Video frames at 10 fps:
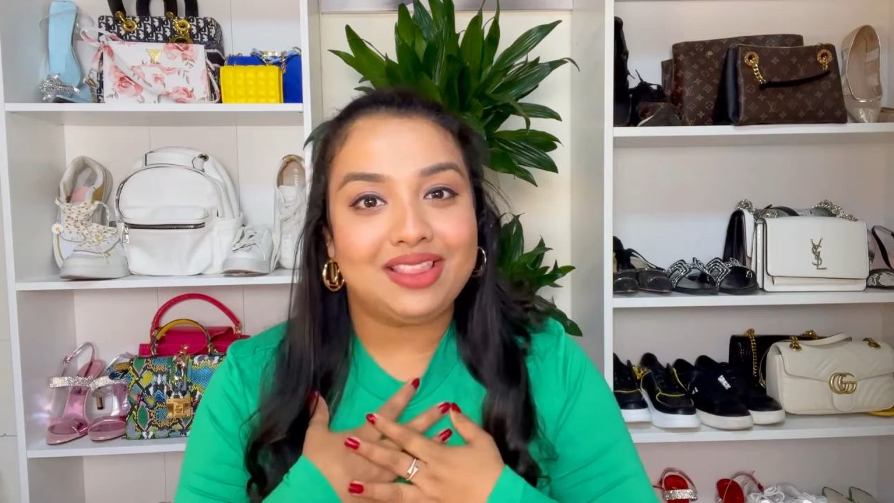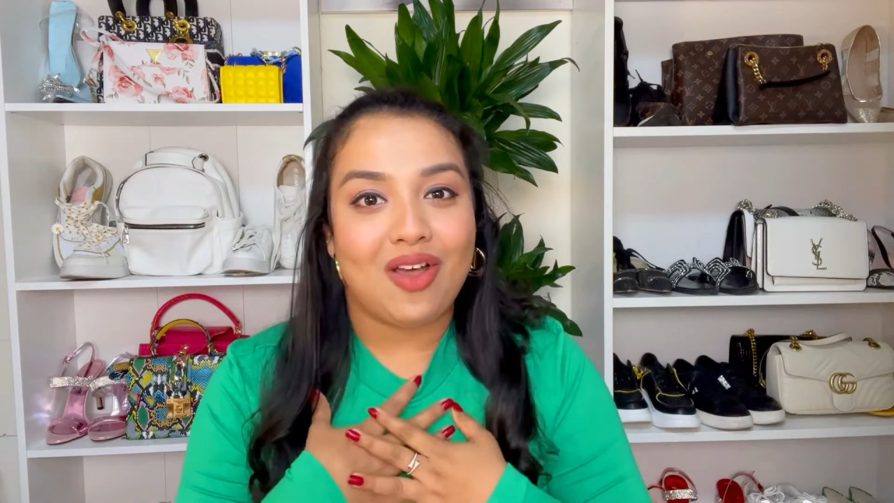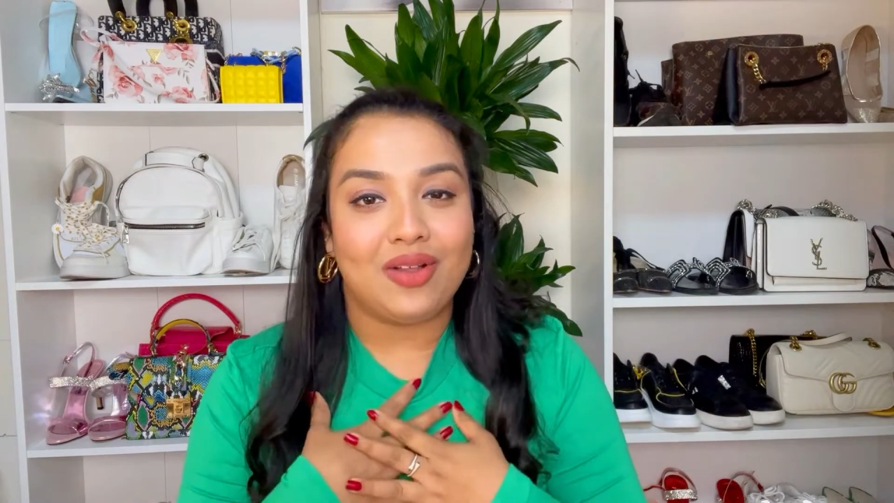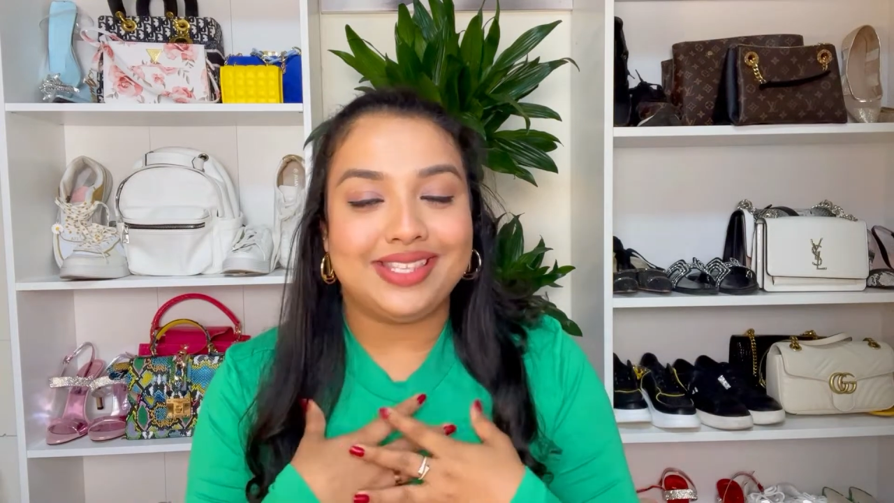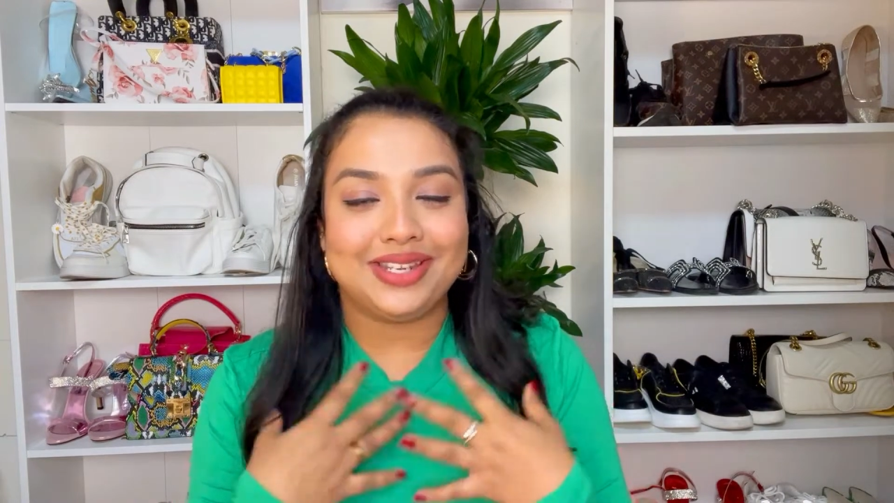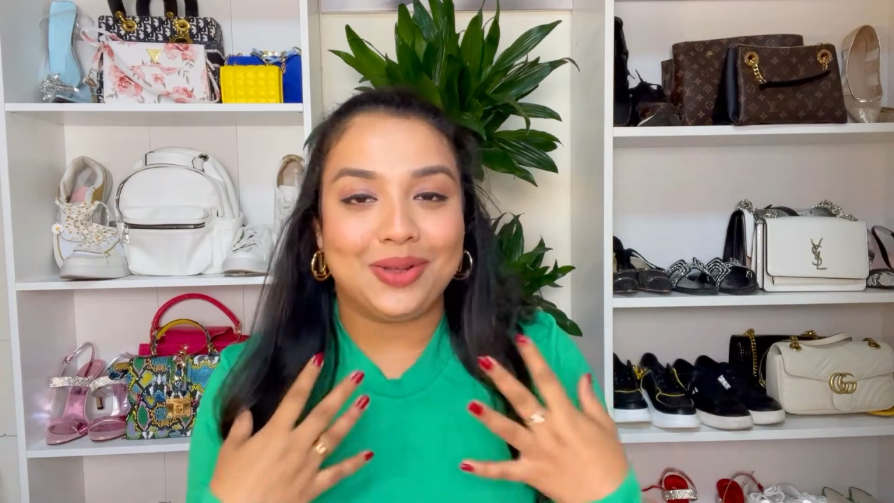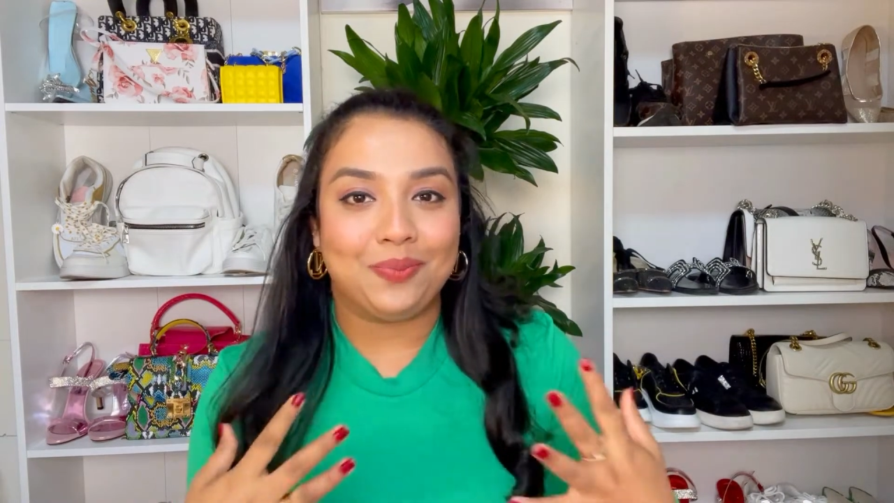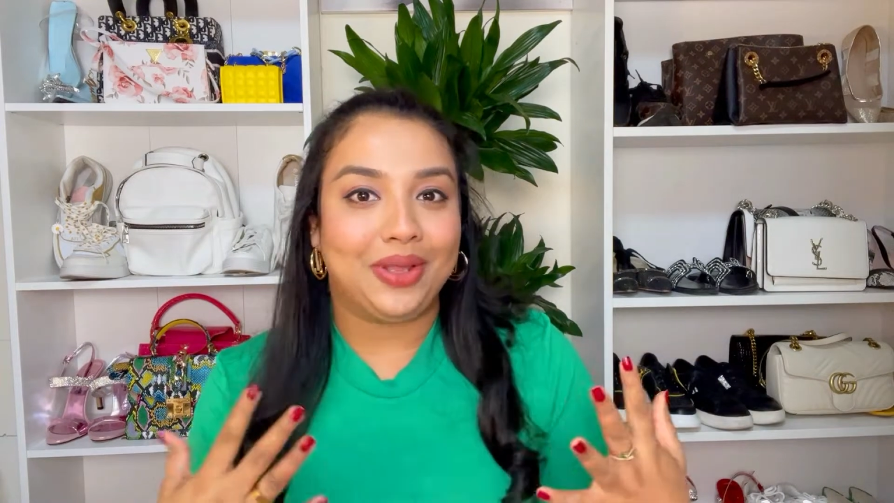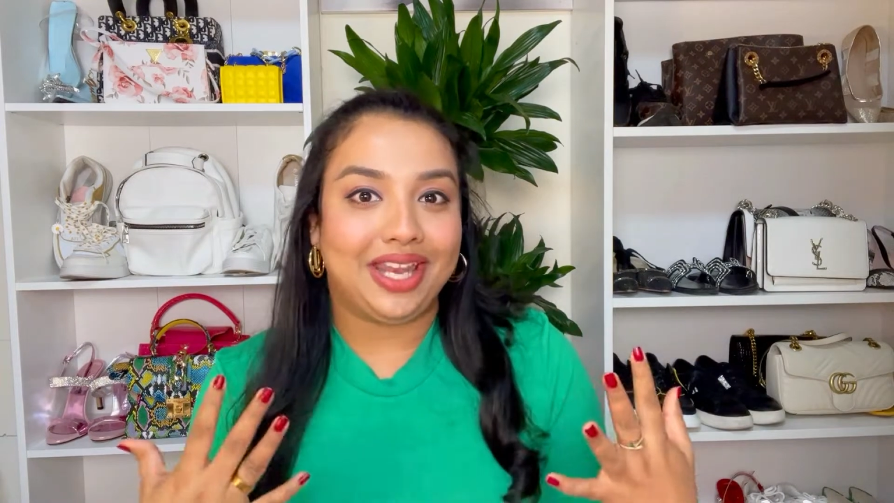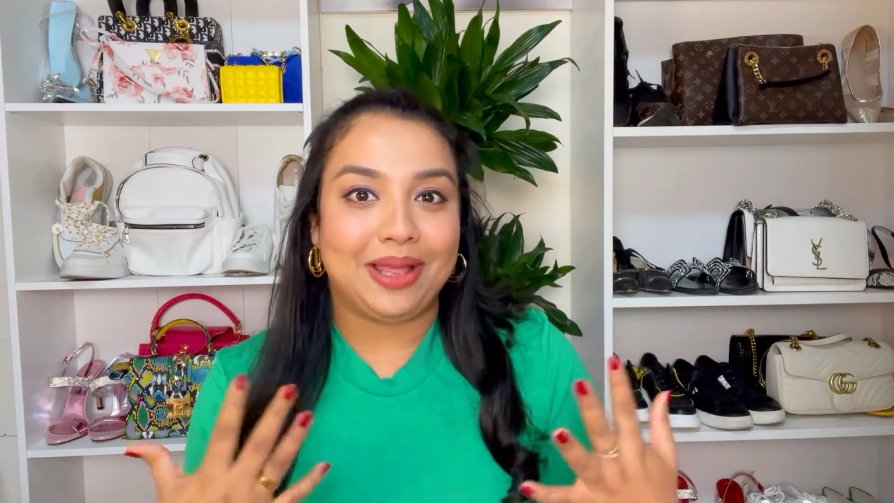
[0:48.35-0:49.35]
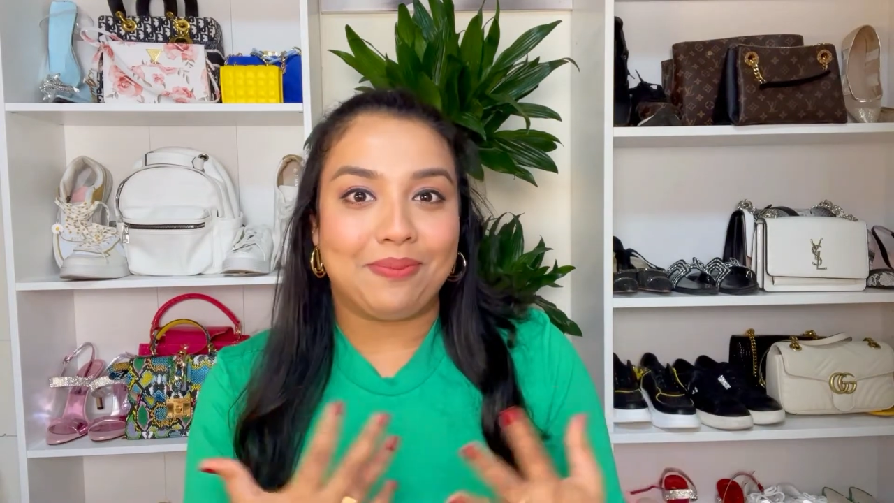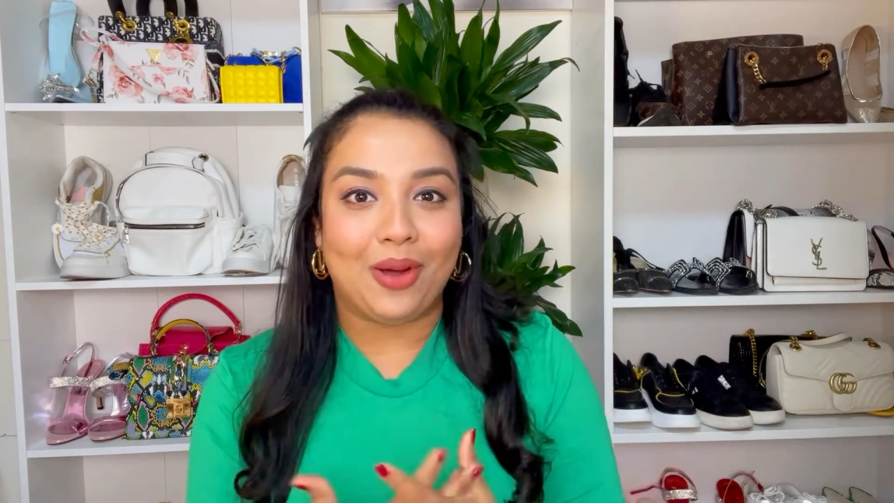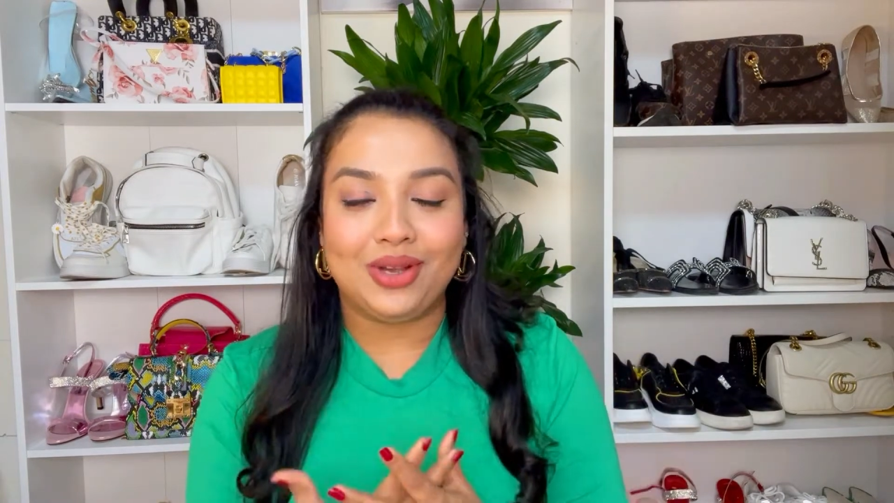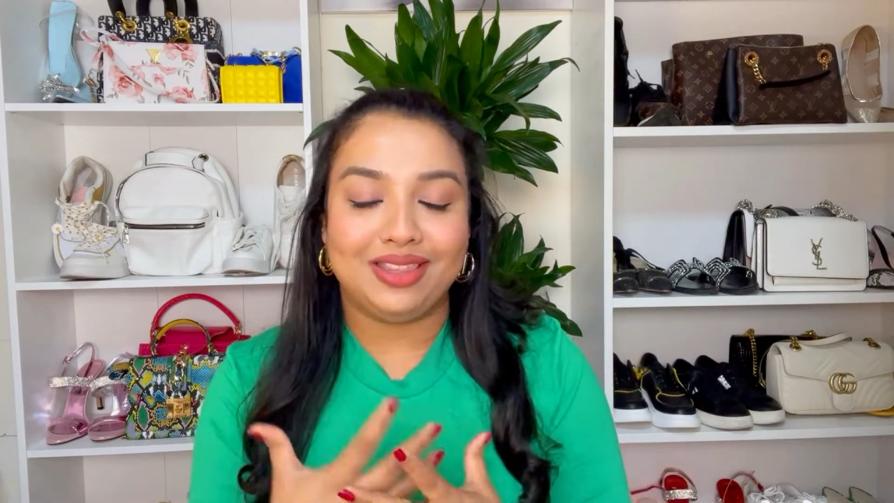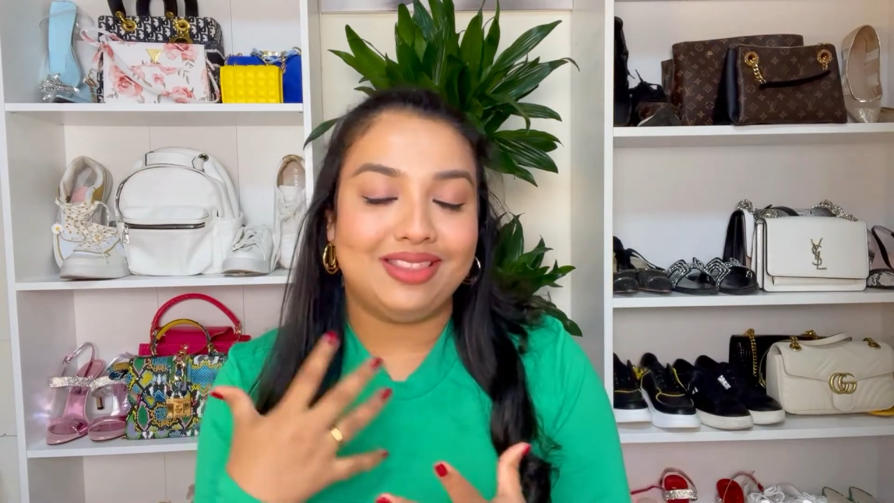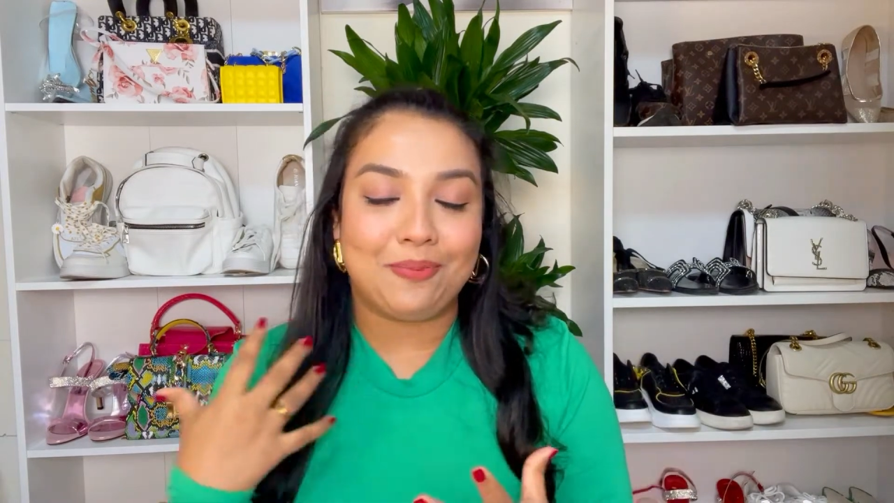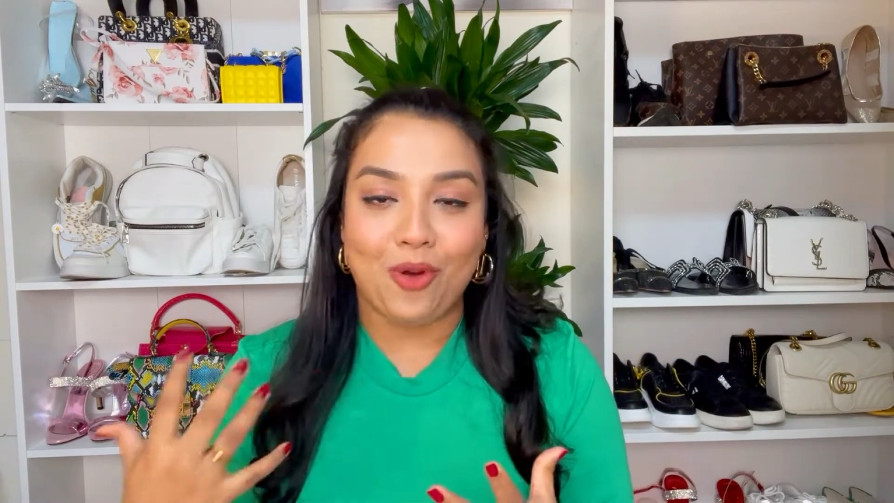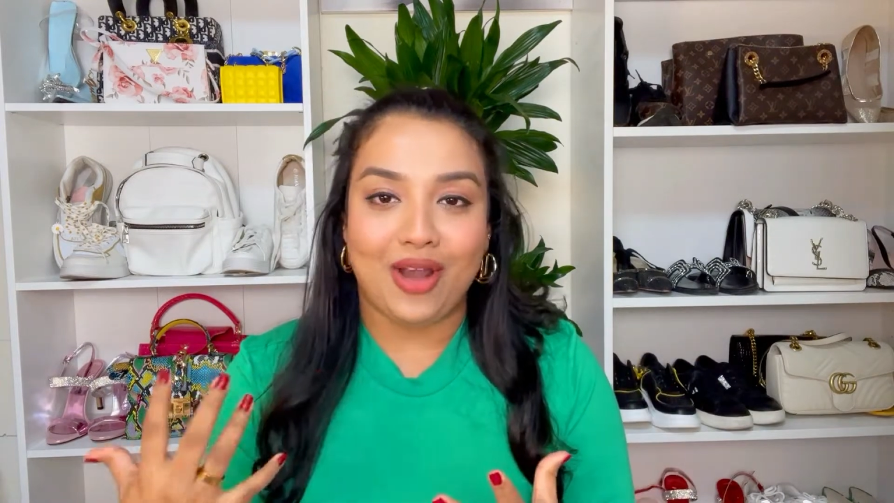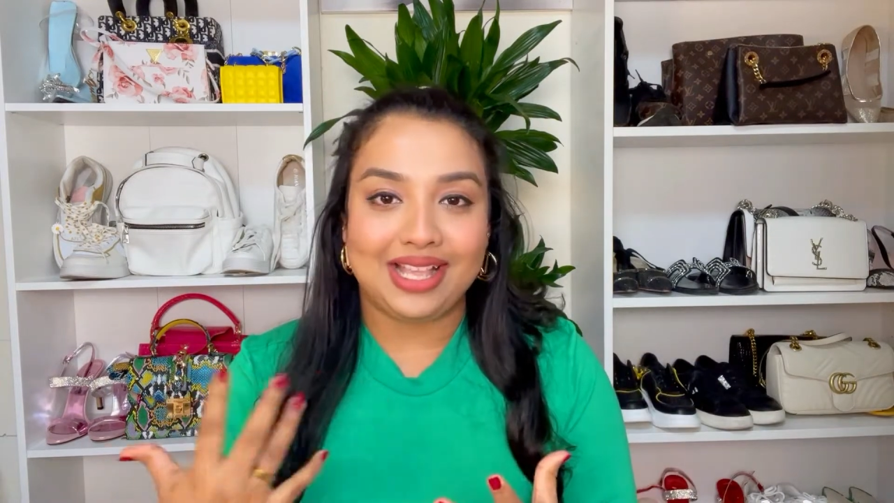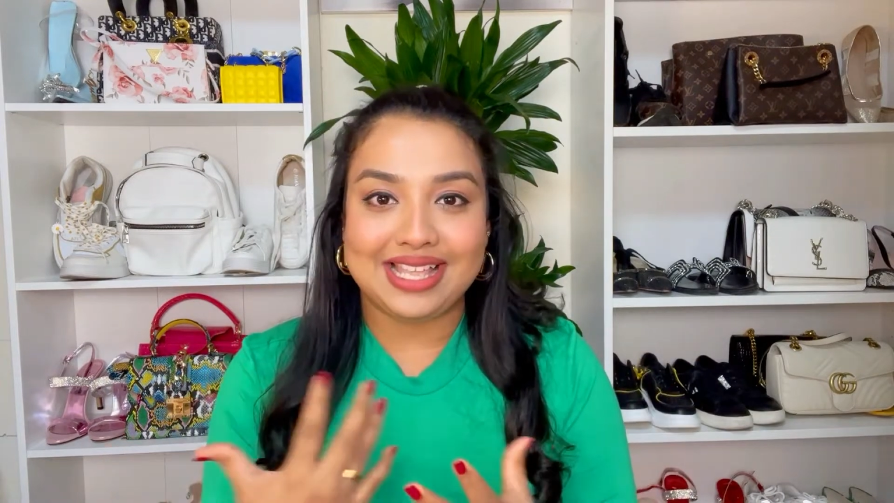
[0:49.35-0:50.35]
thoughts and opinion about the
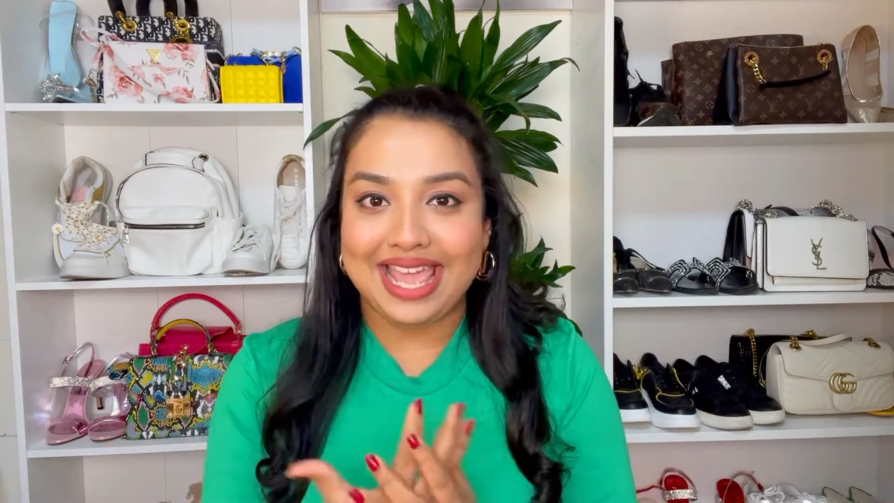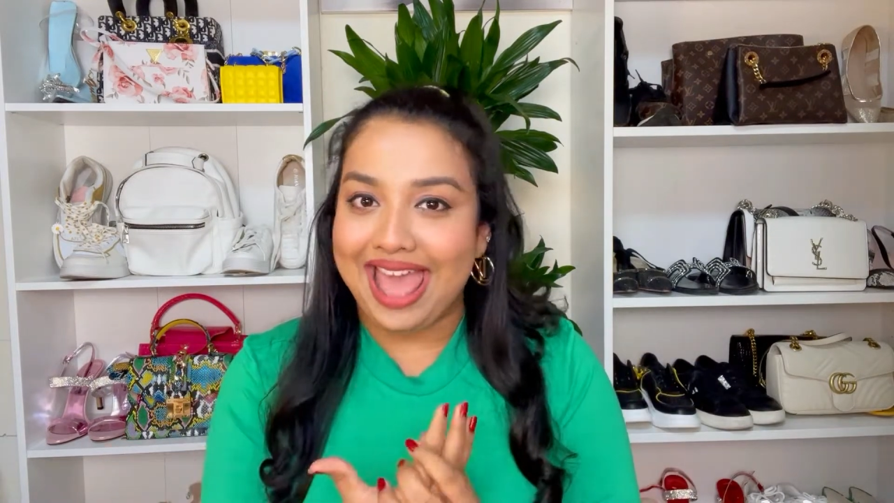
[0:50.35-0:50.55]
products I